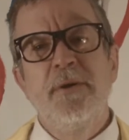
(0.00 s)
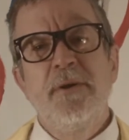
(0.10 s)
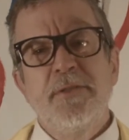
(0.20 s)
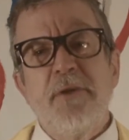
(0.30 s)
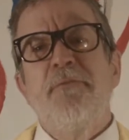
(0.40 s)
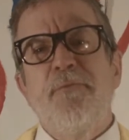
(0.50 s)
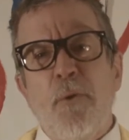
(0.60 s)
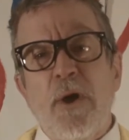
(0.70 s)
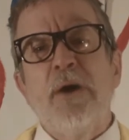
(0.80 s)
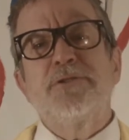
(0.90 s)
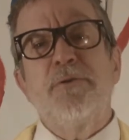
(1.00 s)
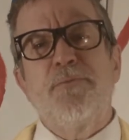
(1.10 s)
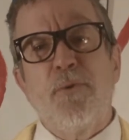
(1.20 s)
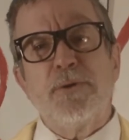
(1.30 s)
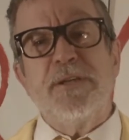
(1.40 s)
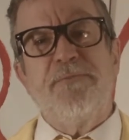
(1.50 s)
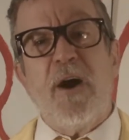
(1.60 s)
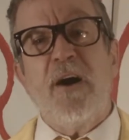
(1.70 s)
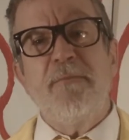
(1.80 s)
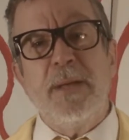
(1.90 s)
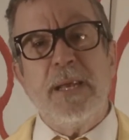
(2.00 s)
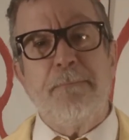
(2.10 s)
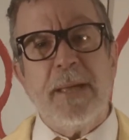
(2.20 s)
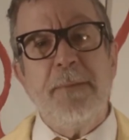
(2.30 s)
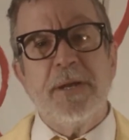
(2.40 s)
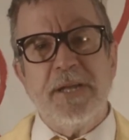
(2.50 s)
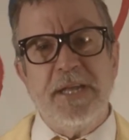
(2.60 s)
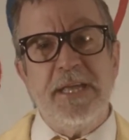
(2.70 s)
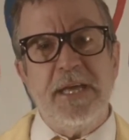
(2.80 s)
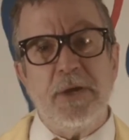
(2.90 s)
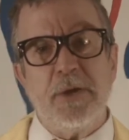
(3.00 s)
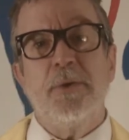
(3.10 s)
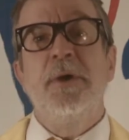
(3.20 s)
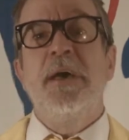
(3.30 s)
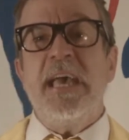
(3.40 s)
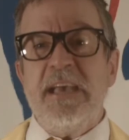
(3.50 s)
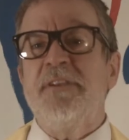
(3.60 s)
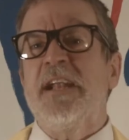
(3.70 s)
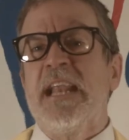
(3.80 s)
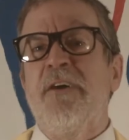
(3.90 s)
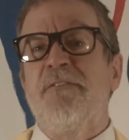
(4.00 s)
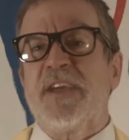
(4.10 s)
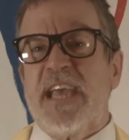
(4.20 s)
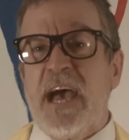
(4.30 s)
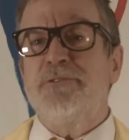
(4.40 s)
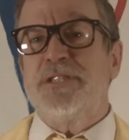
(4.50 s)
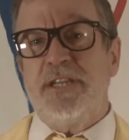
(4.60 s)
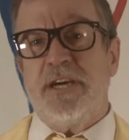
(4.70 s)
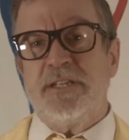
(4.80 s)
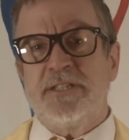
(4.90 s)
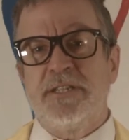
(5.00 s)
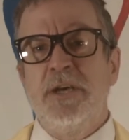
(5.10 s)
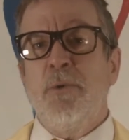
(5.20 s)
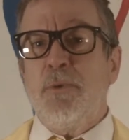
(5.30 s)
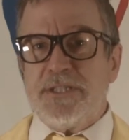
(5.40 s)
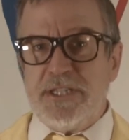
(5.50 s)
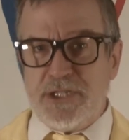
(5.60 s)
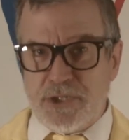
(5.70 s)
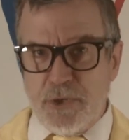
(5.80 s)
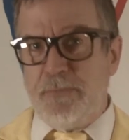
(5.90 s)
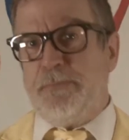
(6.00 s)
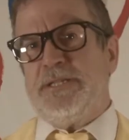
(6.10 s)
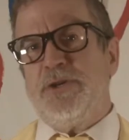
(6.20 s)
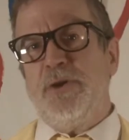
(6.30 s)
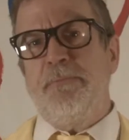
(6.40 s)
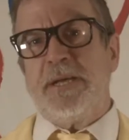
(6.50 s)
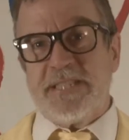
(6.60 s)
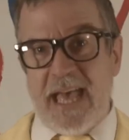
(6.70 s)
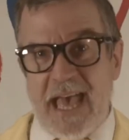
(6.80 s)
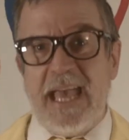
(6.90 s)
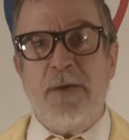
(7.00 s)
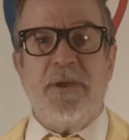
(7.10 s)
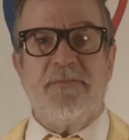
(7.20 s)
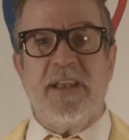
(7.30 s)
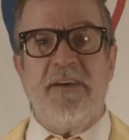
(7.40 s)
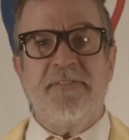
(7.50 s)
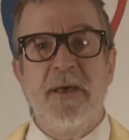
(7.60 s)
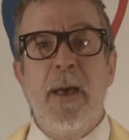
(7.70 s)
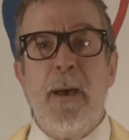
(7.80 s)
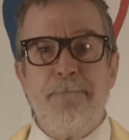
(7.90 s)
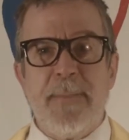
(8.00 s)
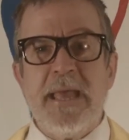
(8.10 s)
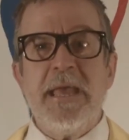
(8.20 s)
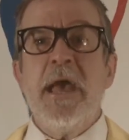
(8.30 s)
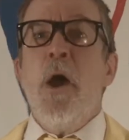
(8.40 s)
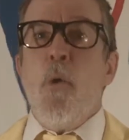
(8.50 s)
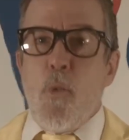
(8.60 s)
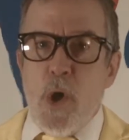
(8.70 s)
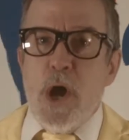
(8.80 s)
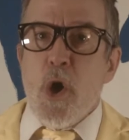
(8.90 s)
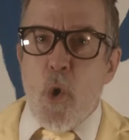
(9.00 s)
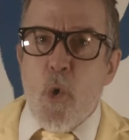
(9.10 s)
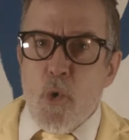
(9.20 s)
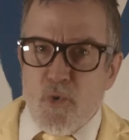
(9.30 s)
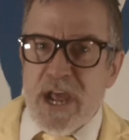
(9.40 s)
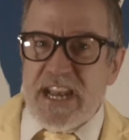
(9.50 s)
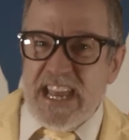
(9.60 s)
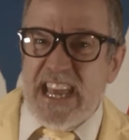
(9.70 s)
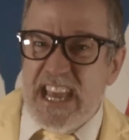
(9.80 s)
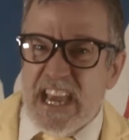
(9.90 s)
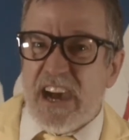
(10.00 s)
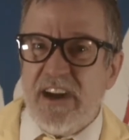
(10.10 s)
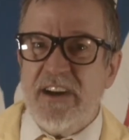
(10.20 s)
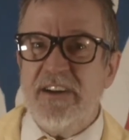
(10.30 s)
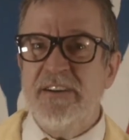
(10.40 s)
There are 445 million people in the EU. Even allowing for counting us, which he shouldn't be doing because A, we've left, and B, we're already here,